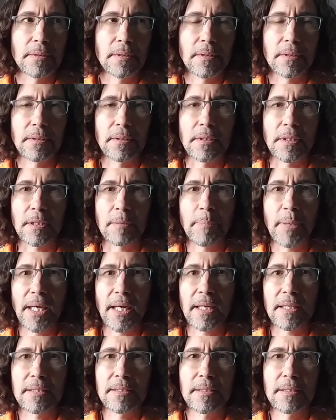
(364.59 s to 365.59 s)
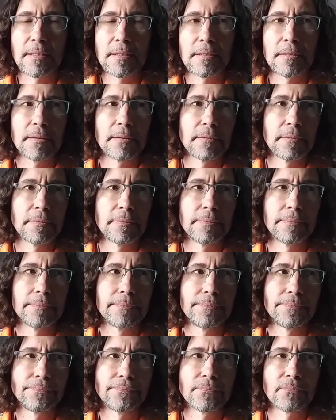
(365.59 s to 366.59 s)
look past.
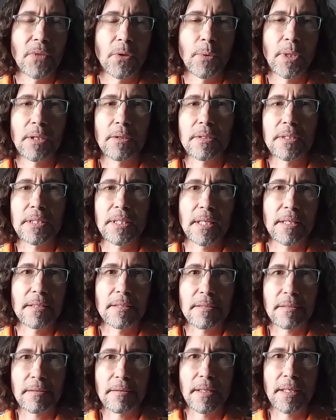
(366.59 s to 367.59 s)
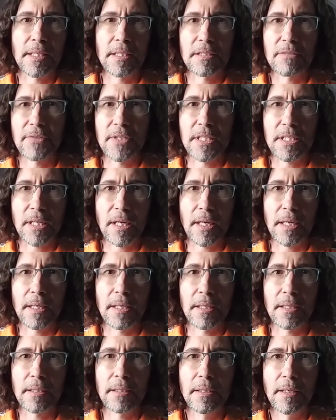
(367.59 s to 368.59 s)
We don't censor things for
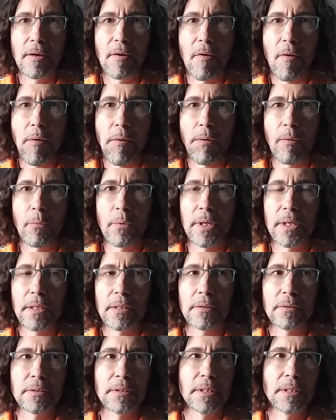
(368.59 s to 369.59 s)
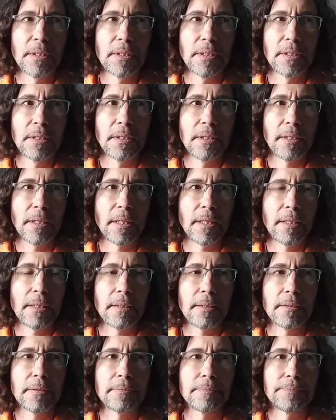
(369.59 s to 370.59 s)
China. We don't
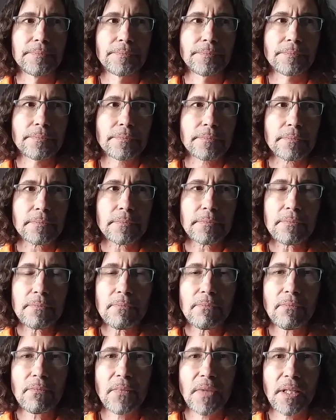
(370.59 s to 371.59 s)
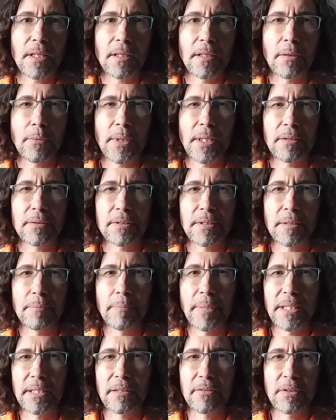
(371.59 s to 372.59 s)
uh, we don't
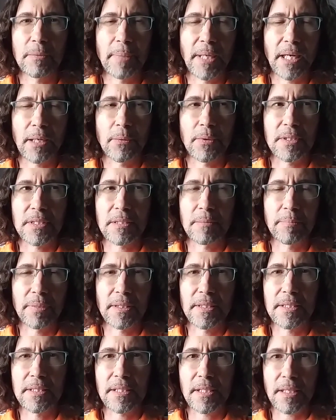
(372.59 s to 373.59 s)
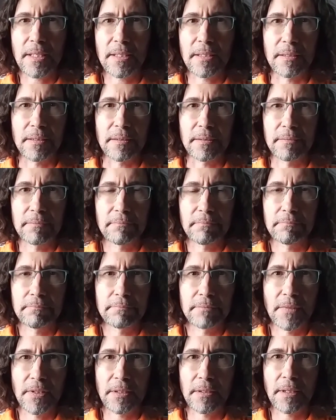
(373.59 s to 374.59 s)
bend over backwards to please China.
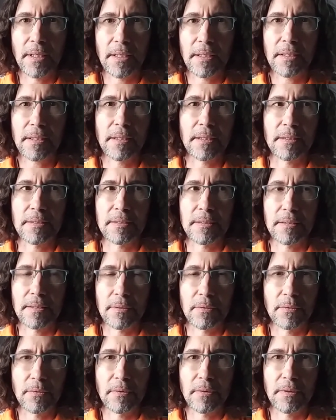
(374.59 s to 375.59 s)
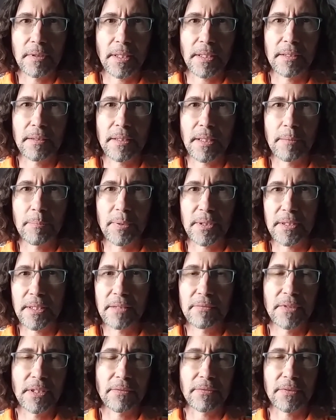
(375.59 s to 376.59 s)
They're not us. They
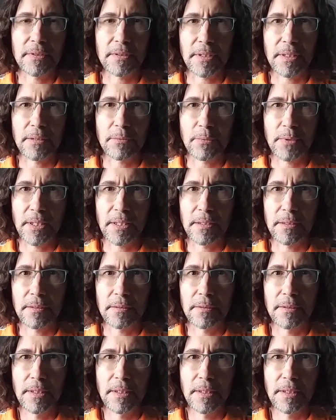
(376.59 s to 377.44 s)
believe differently than we do,